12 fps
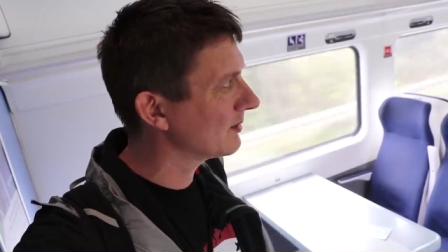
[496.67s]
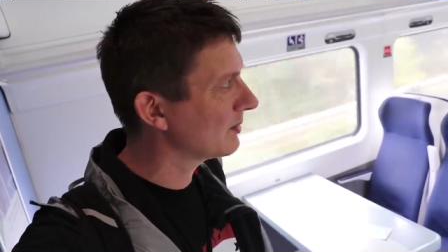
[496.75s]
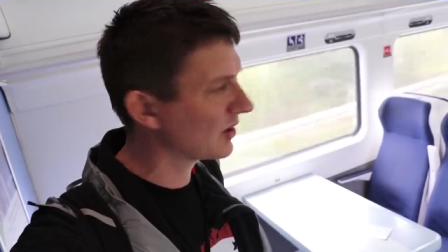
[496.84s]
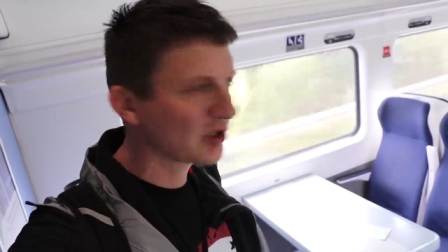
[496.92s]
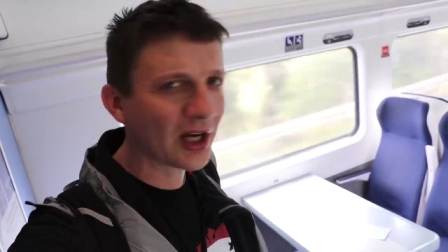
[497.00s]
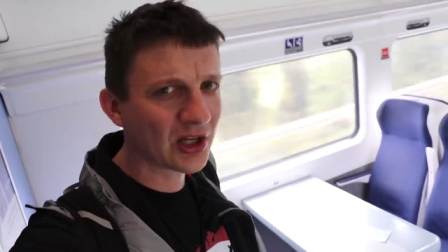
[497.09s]

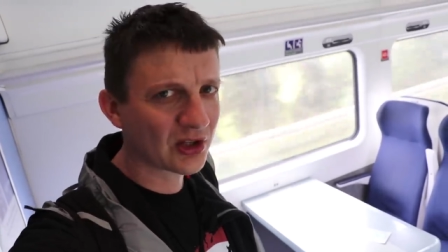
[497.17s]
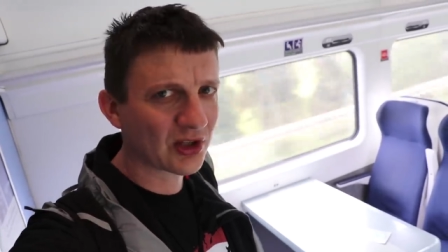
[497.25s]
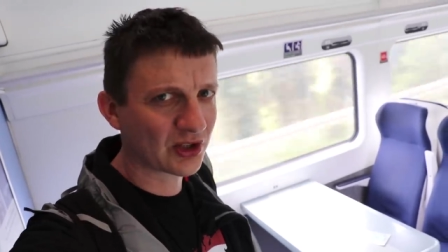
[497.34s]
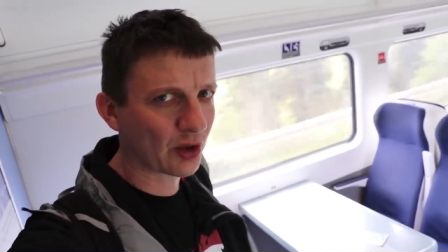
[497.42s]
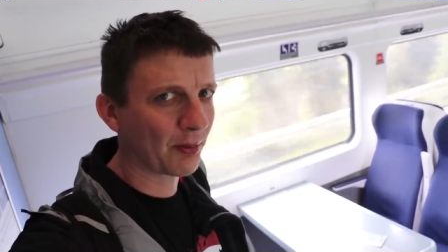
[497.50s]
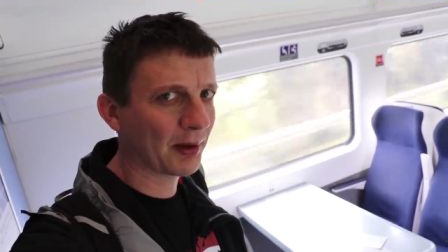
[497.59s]
We're going to change to
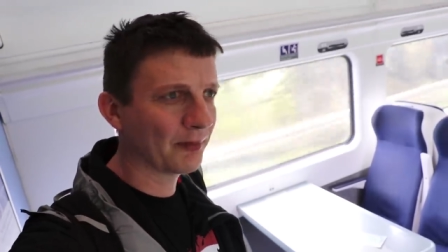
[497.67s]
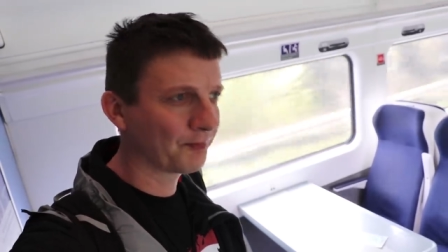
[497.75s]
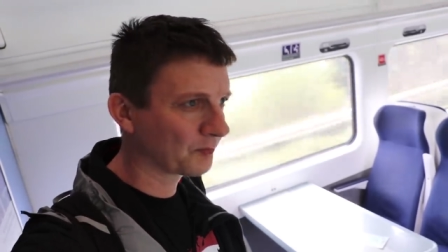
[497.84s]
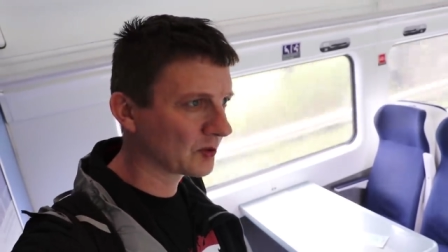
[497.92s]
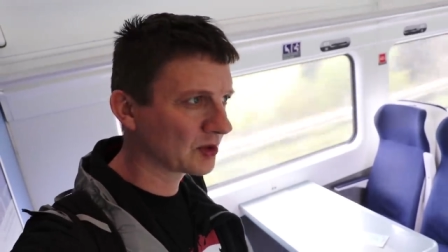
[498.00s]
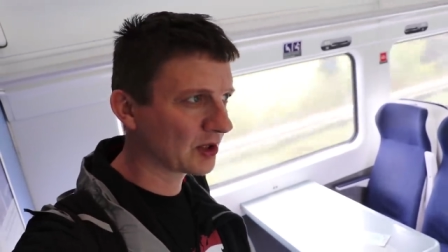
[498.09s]
the stopper,
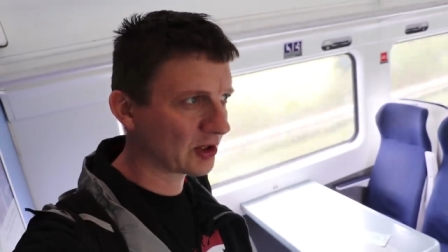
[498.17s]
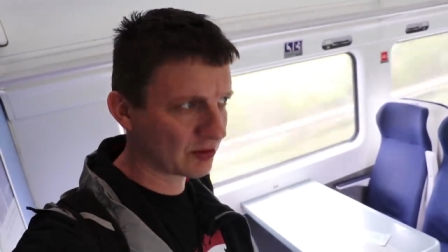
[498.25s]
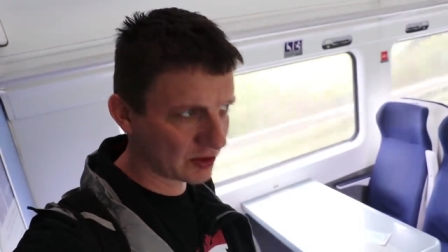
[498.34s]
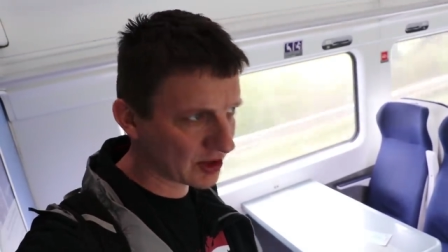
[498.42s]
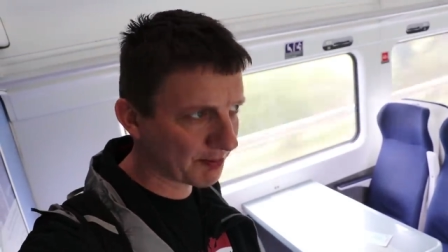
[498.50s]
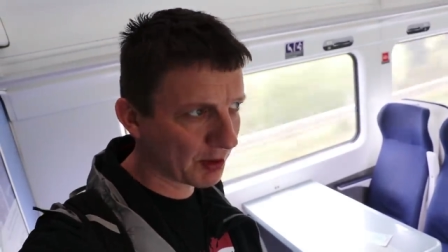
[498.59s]
to
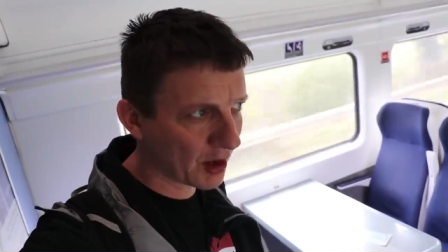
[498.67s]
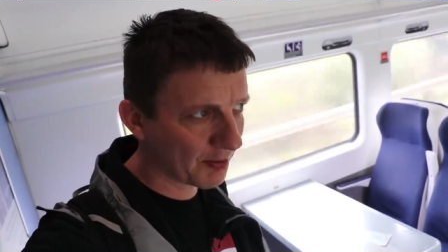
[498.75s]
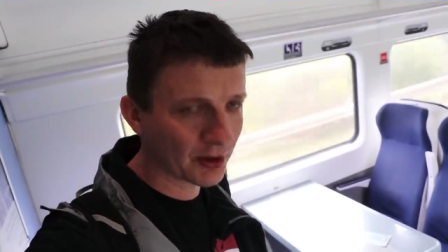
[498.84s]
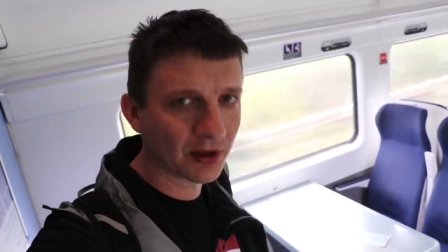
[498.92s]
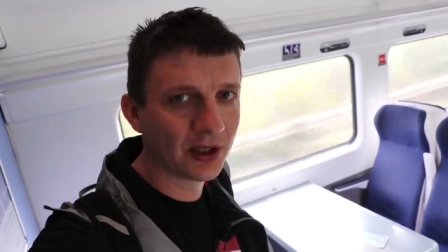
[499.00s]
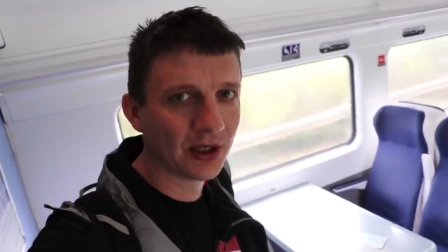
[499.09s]
the
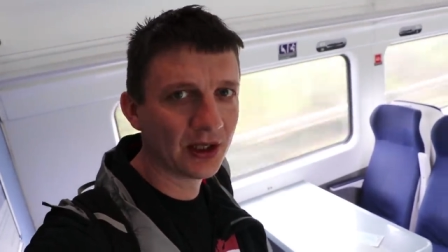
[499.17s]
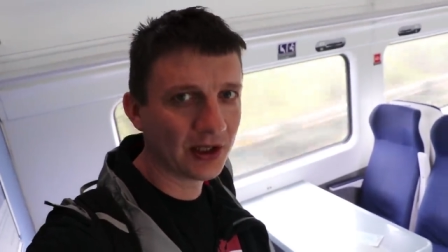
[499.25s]
suburban